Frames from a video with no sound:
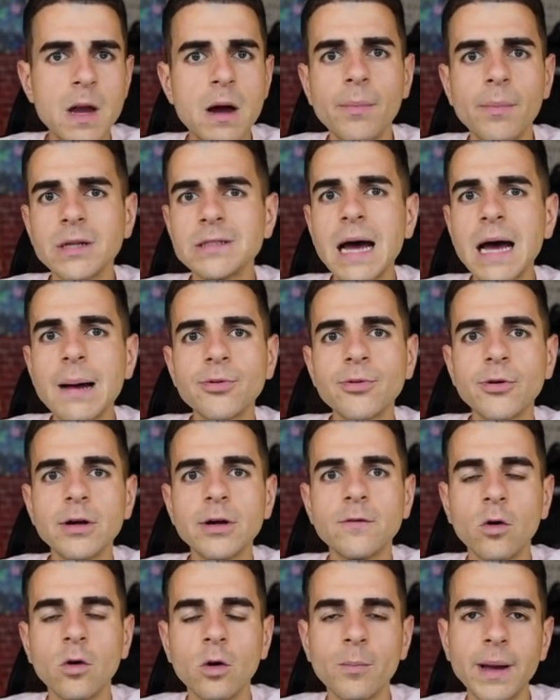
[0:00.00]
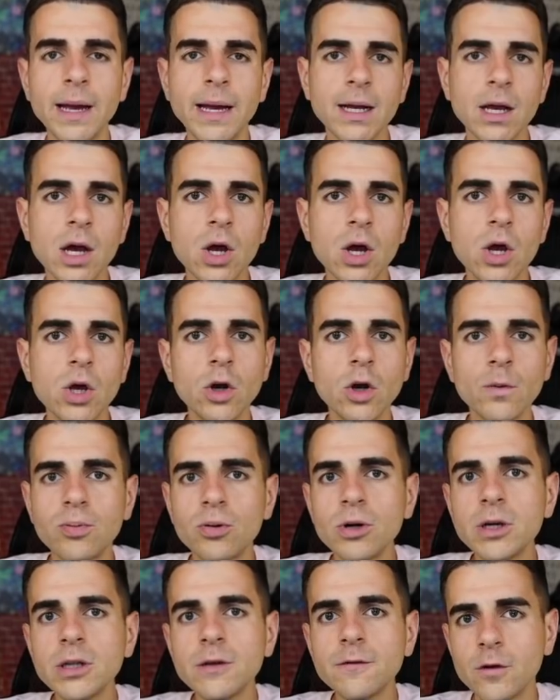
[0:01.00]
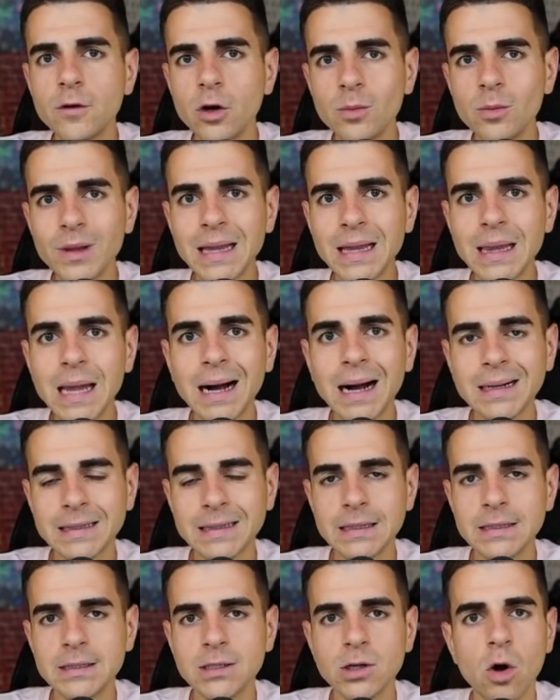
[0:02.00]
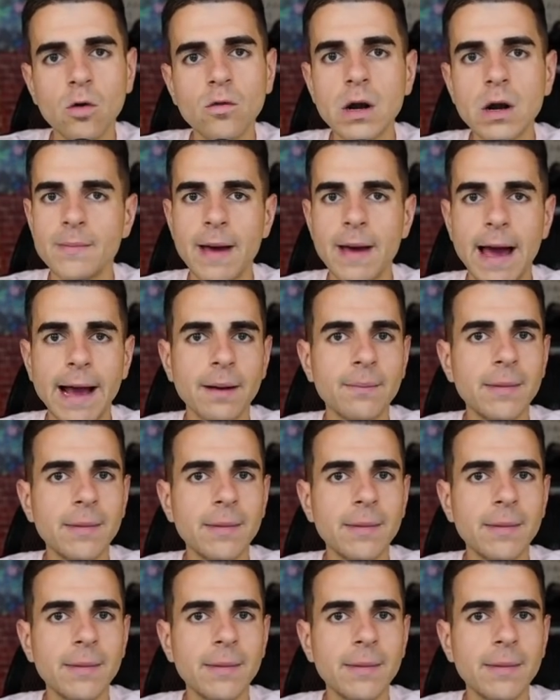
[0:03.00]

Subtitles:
but a top 3 or 4 pick, you're pretty firmly locked in to go running back.